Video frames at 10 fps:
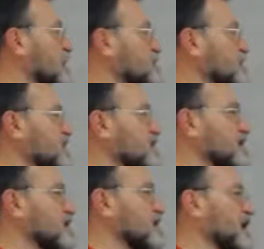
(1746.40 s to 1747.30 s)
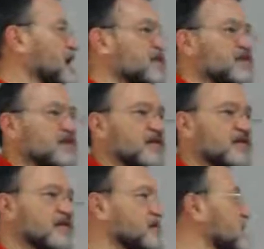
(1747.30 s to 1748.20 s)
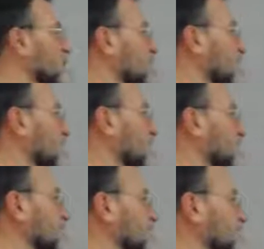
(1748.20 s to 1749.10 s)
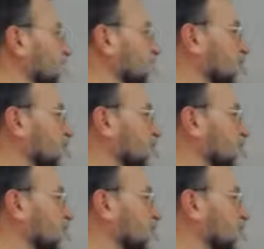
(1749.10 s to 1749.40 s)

the conjugate acid and